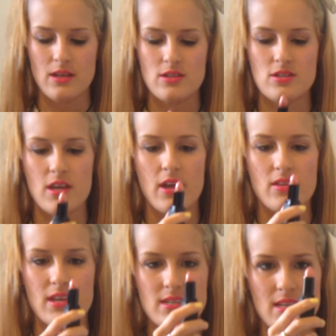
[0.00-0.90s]
So
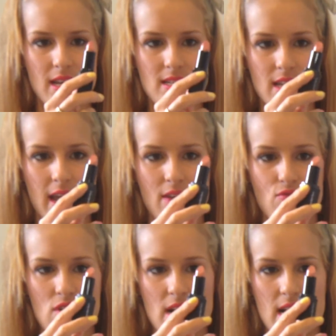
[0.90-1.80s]
this is a
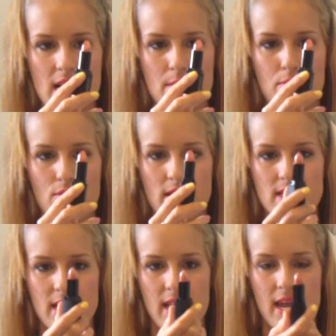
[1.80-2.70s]
really
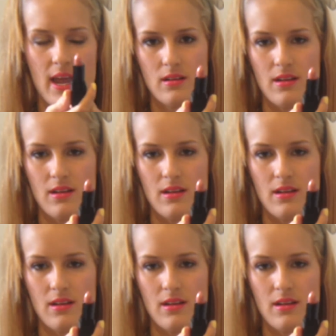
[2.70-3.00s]
pretty,